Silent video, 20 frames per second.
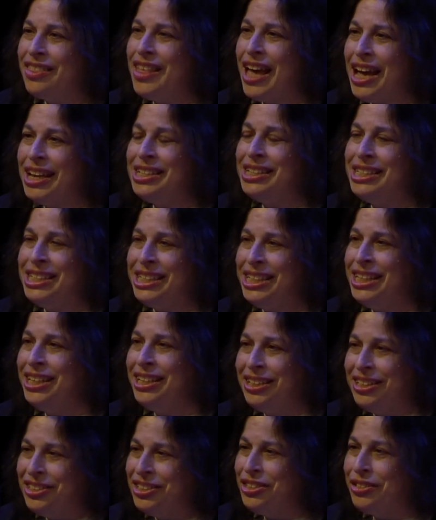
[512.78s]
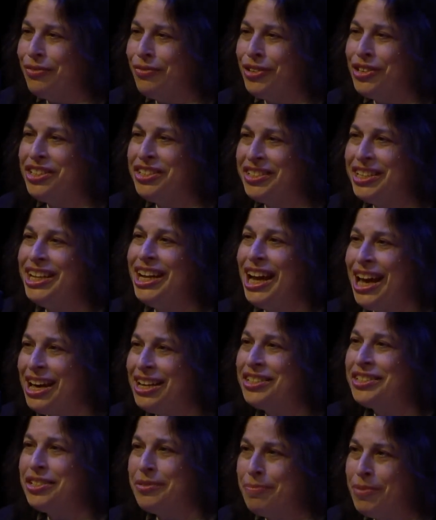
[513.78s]
That D in diversity
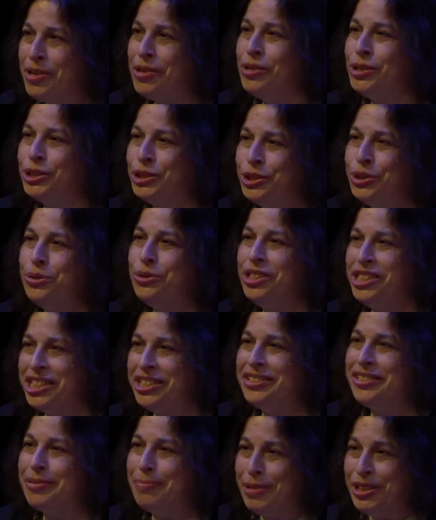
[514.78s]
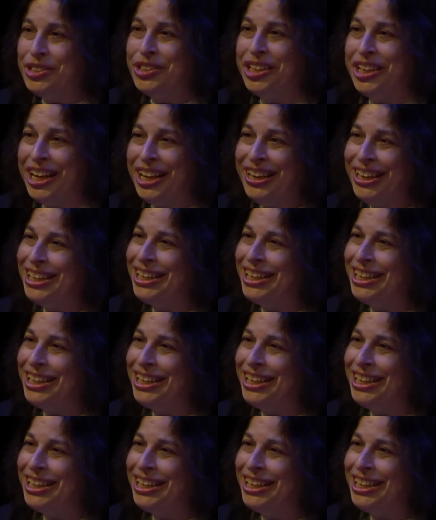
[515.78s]
has to include disability.